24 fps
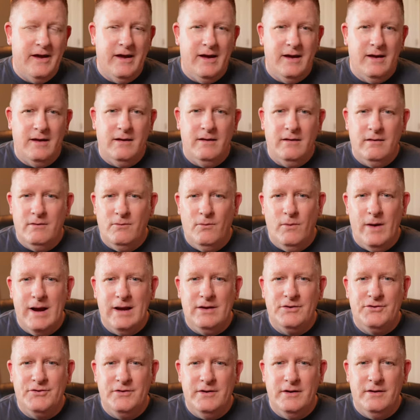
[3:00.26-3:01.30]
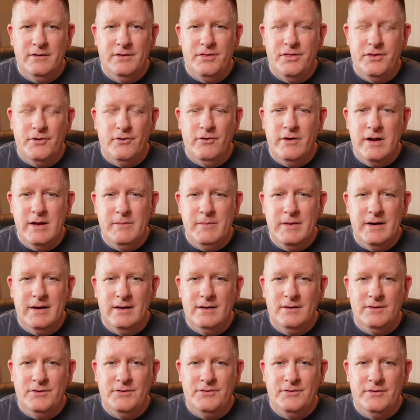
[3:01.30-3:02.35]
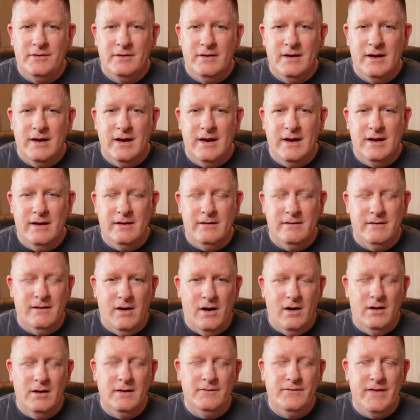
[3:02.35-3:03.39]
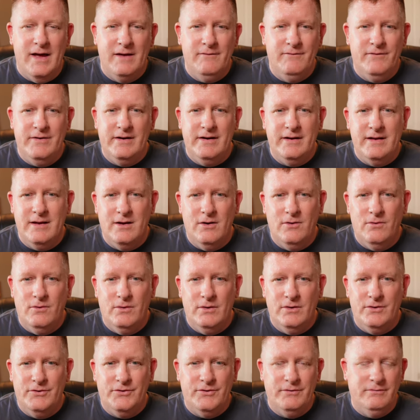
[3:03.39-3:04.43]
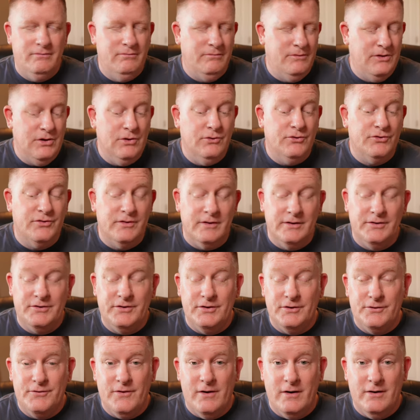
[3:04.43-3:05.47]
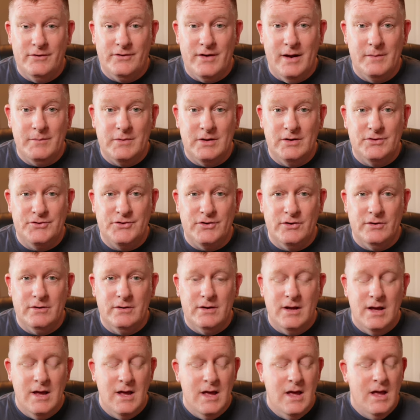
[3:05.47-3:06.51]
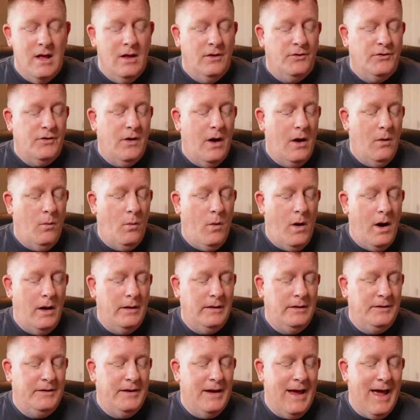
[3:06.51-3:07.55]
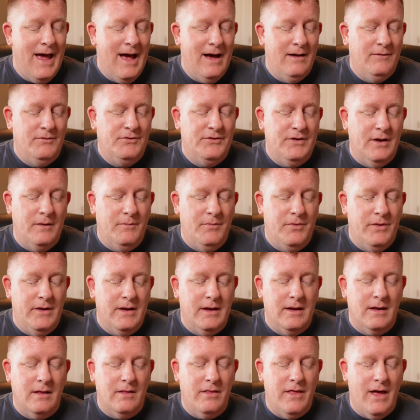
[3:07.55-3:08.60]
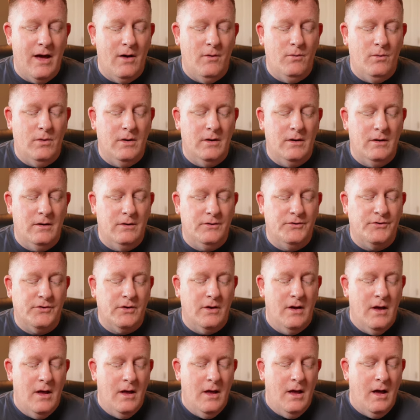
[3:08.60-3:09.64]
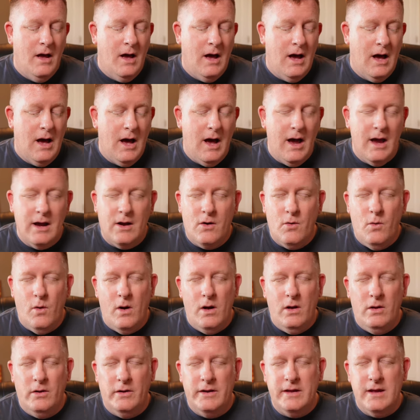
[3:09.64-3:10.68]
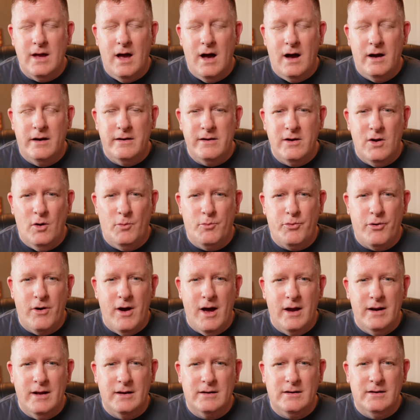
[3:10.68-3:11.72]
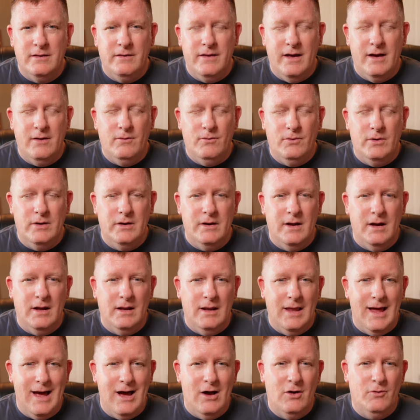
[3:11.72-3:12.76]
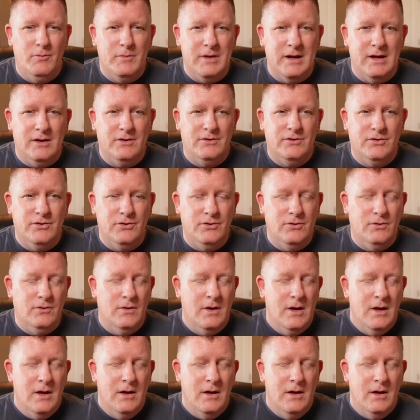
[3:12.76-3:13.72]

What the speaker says: a wasted 30 minutes, and all of that video was useless as far as I'm concerned. So I wanted to have something that was a high quality audio product that would allow me to